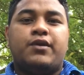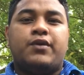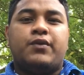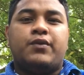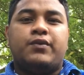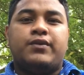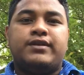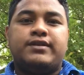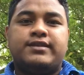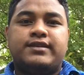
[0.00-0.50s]

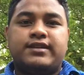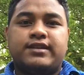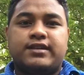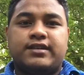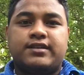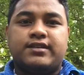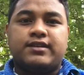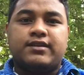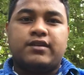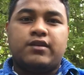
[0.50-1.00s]

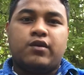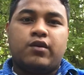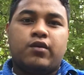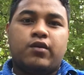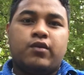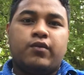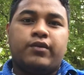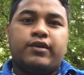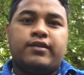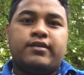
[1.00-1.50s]
readings
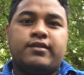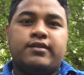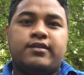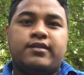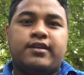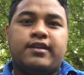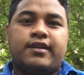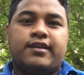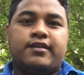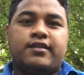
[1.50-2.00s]
with it
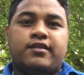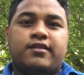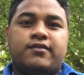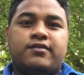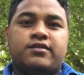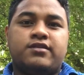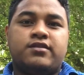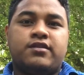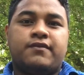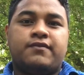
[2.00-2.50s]
and the
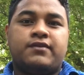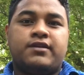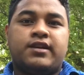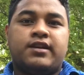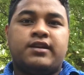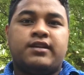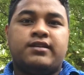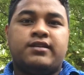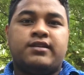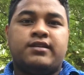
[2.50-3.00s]

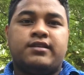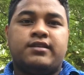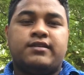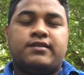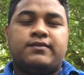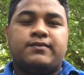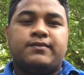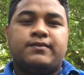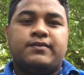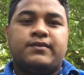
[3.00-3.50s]
sophisticated
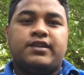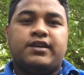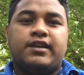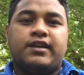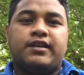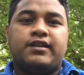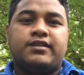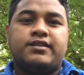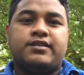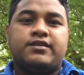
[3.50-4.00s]

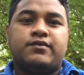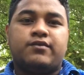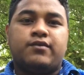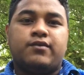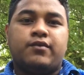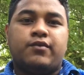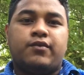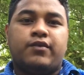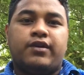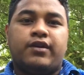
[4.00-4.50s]
English
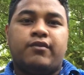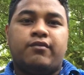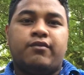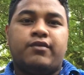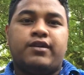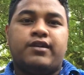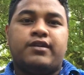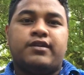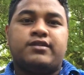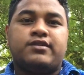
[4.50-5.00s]
we
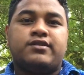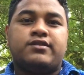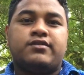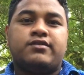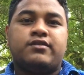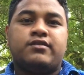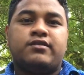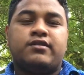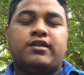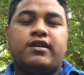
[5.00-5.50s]
were
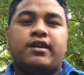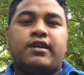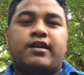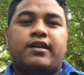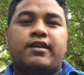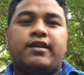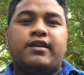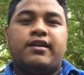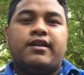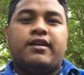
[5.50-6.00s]
so
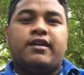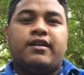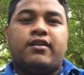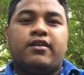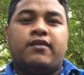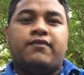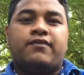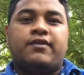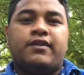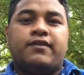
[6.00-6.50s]

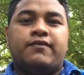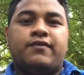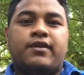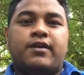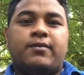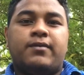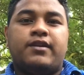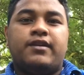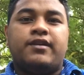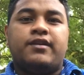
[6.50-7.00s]
often
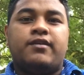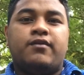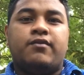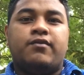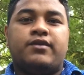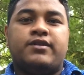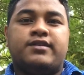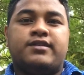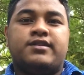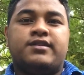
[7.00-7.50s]
familiar
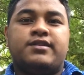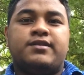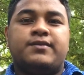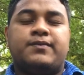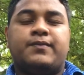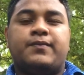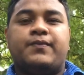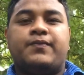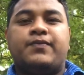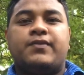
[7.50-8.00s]
with.
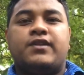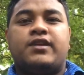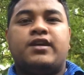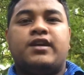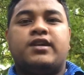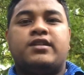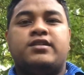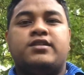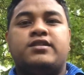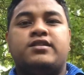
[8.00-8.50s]

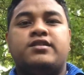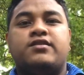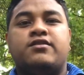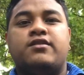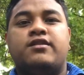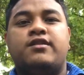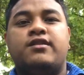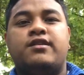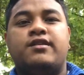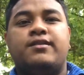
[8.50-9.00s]

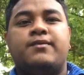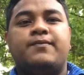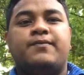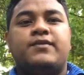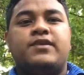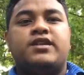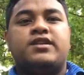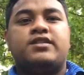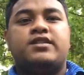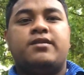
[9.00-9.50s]
Additionally,
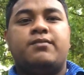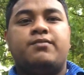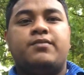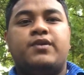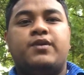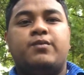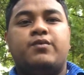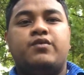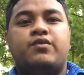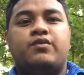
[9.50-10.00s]
some
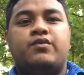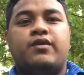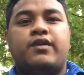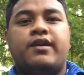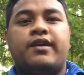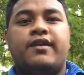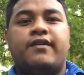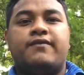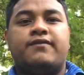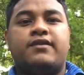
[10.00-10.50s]
people
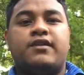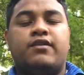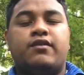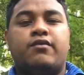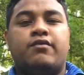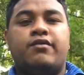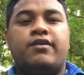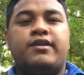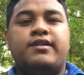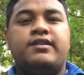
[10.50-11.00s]
have
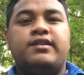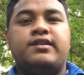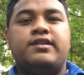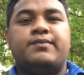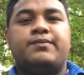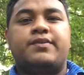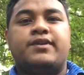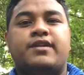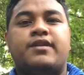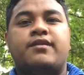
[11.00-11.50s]
already
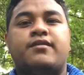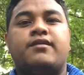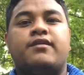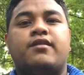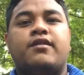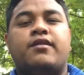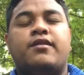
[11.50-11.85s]
begun